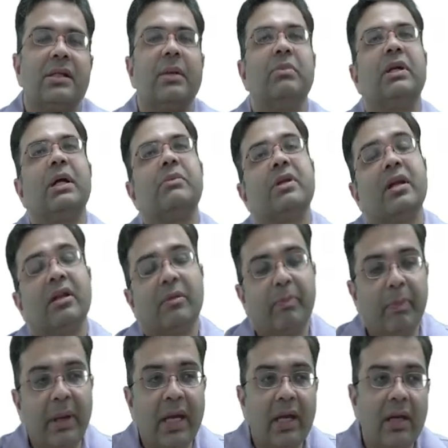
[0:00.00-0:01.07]
Sometimes there is
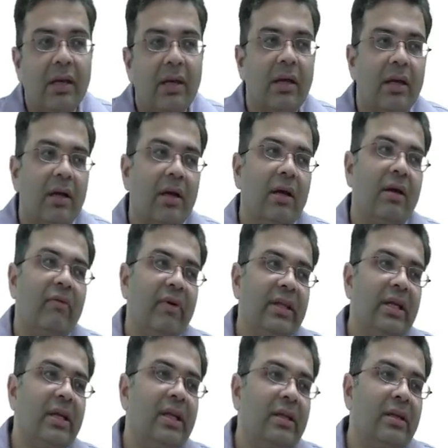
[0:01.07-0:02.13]
pain when
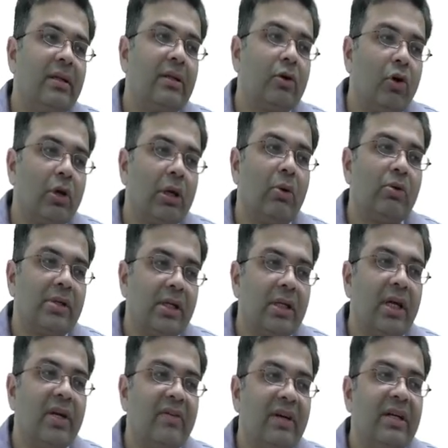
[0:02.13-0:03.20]
the disease has gone outside
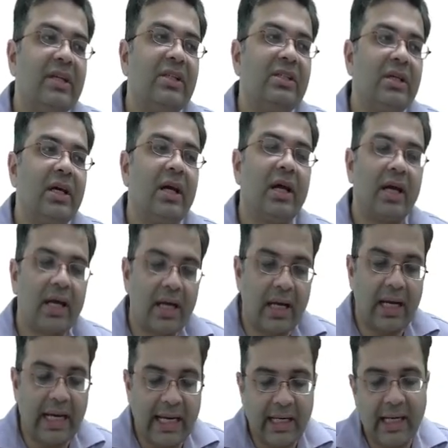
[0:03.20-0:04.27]
the adventitia
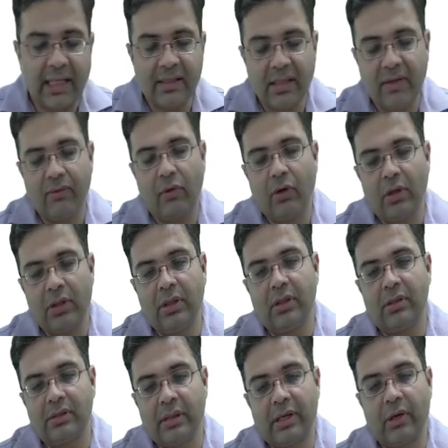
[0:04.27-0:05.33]
and has involved the
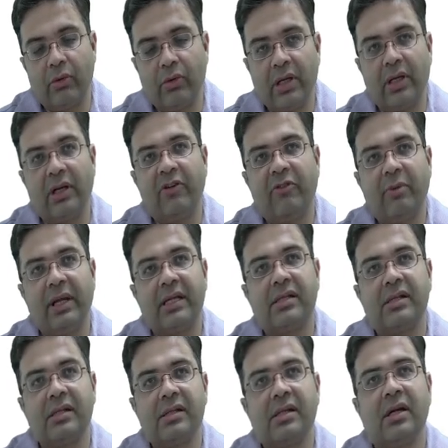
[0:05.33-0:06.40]
surrounding nerve
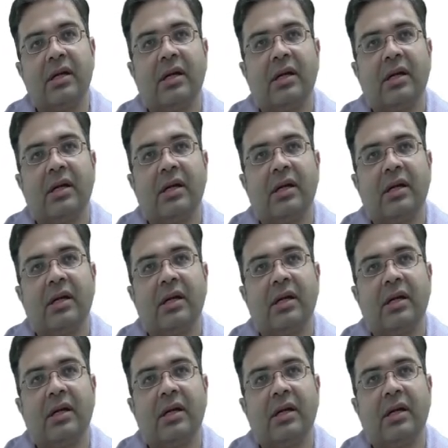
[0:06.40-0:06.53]
plexes.